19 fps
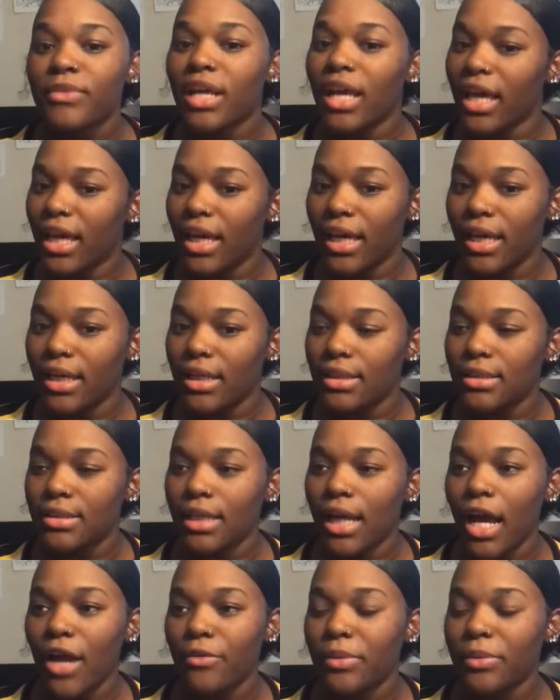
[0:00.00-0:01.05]
And
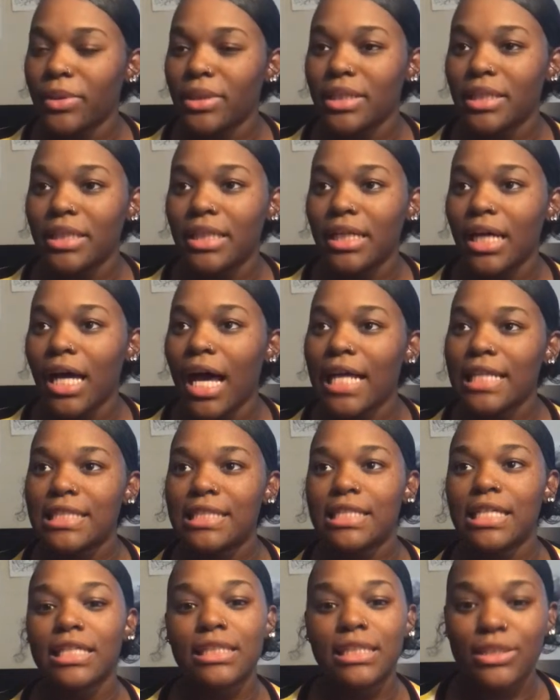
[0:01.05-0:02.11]
I remember I
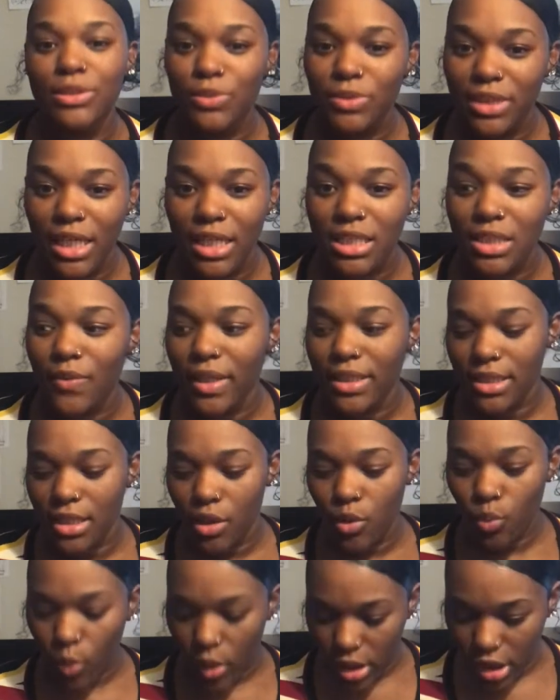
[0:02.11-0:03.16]
took the 2 tests. So I took
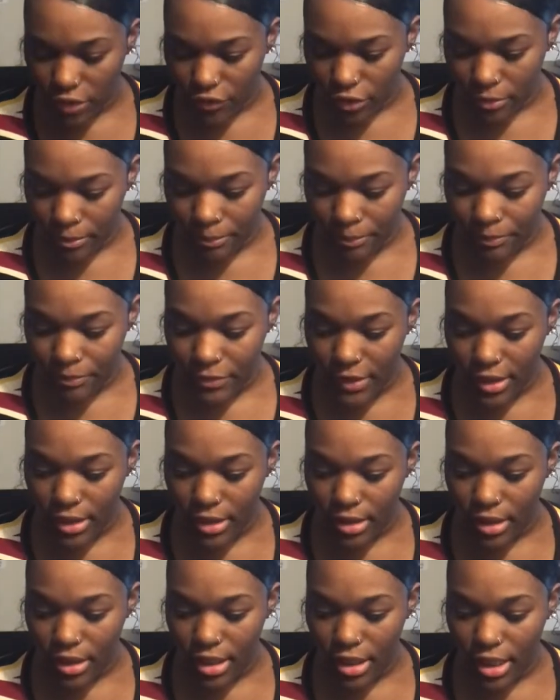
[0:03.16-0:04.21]
one of them,
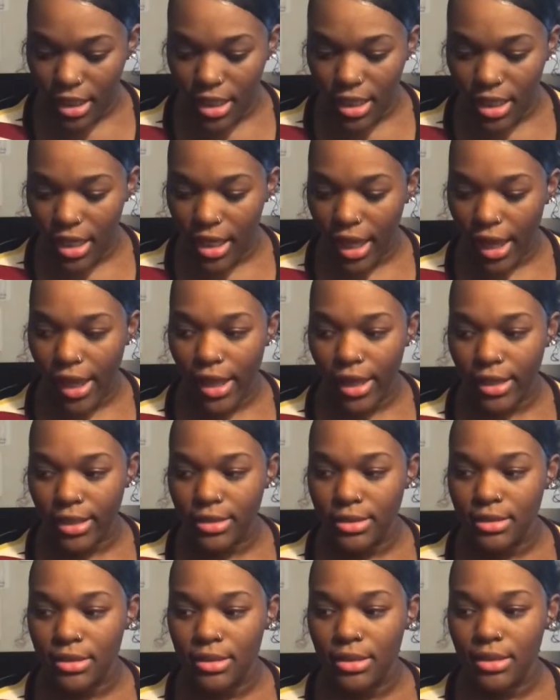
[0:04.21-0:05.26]
and
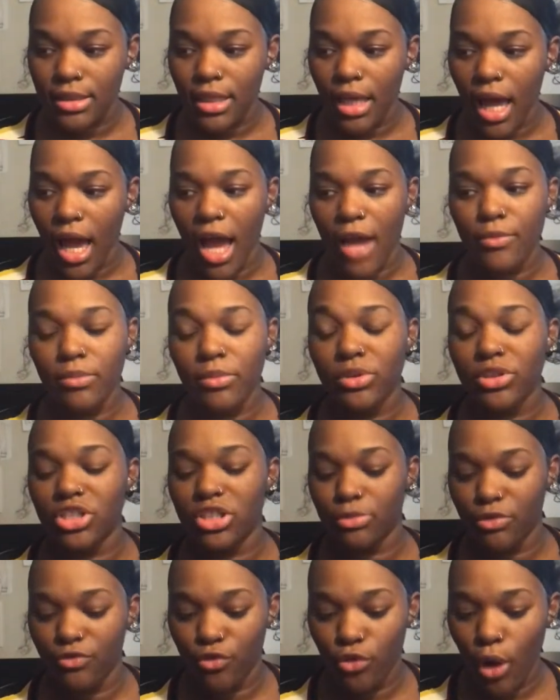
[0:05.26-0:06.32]
I remember just
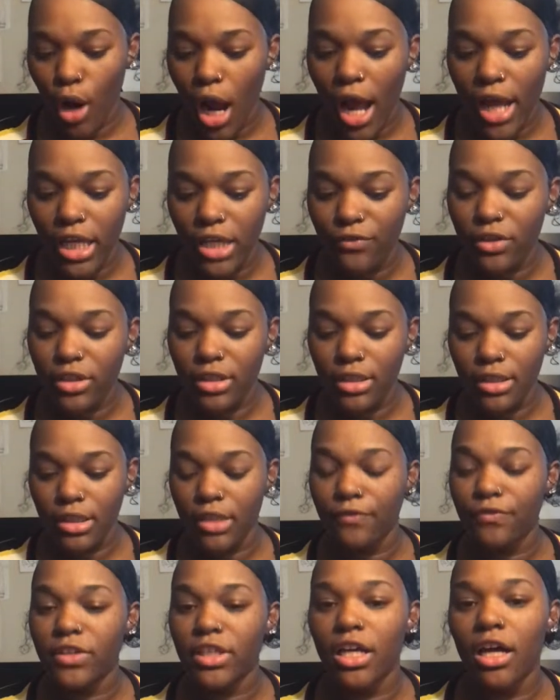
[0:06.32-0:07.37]
before I even
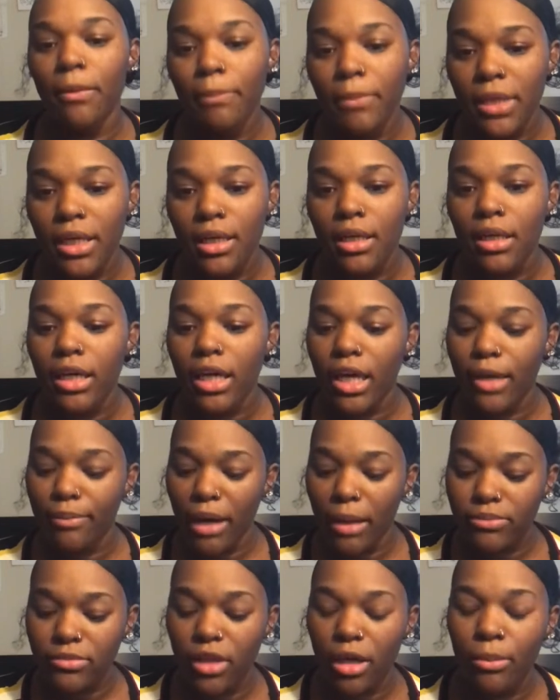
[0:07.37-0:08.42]
lifted up, it
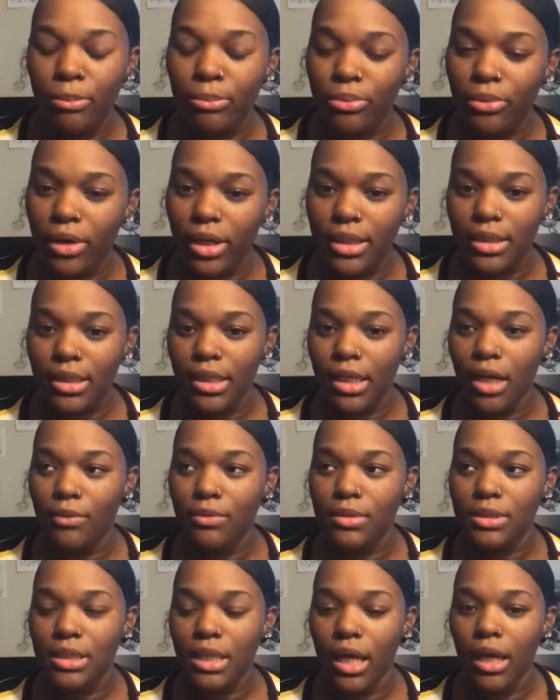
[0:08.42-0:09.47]
popped up pregnant. I
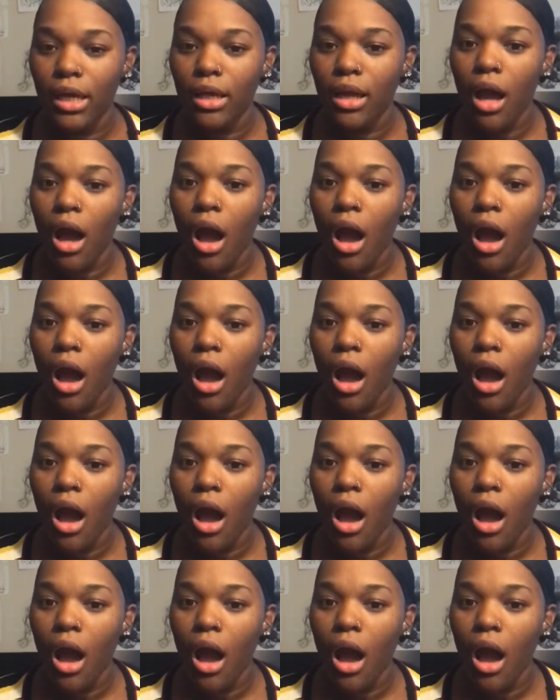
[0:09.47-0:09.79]
was like,